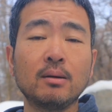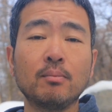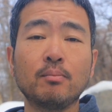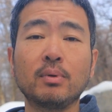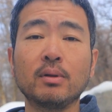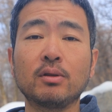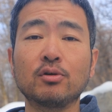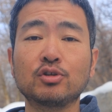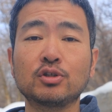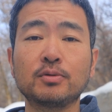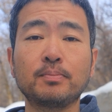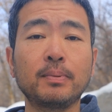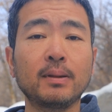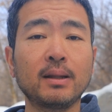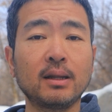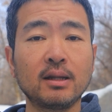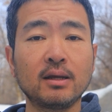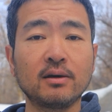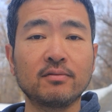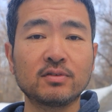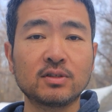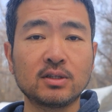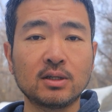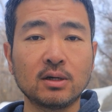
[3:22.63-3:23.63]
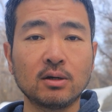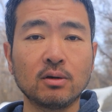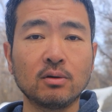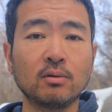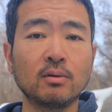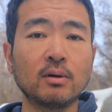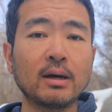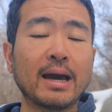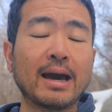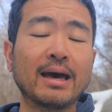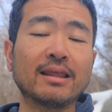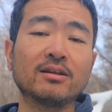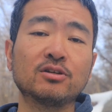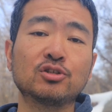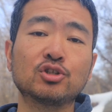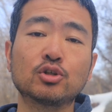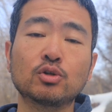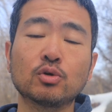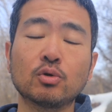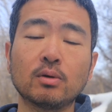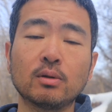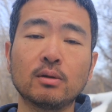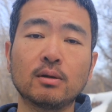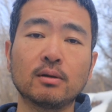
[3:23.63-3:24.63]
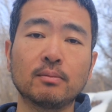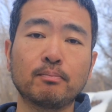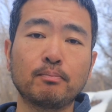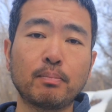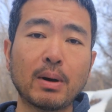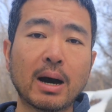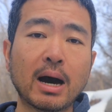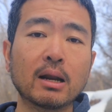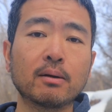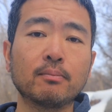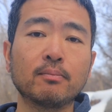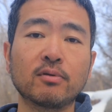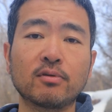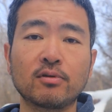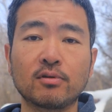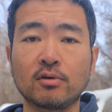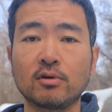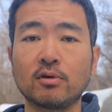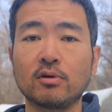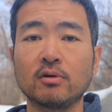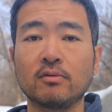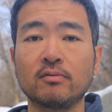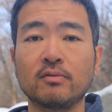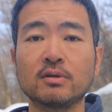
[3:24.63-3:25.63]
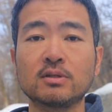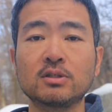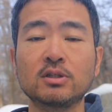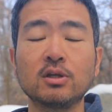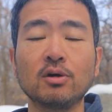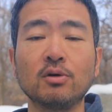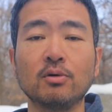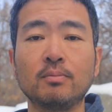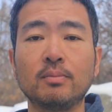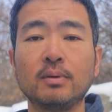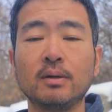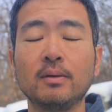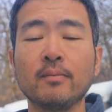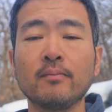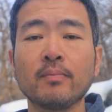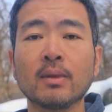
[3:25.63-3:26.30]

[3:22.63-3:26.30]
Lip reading: but there's plenty of snow at the bottom third of the slope.